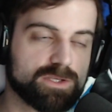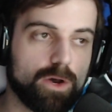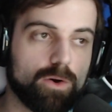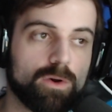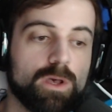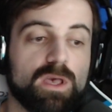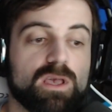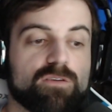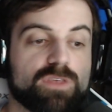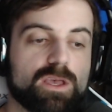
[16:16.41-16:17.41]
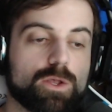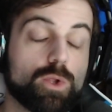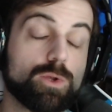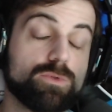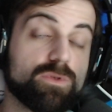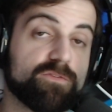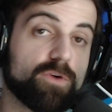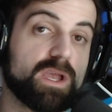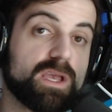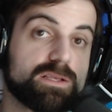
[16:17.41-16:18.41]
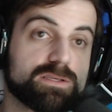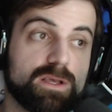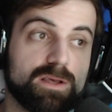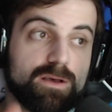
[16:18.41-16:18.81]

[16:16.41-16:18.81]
So if they include the phrase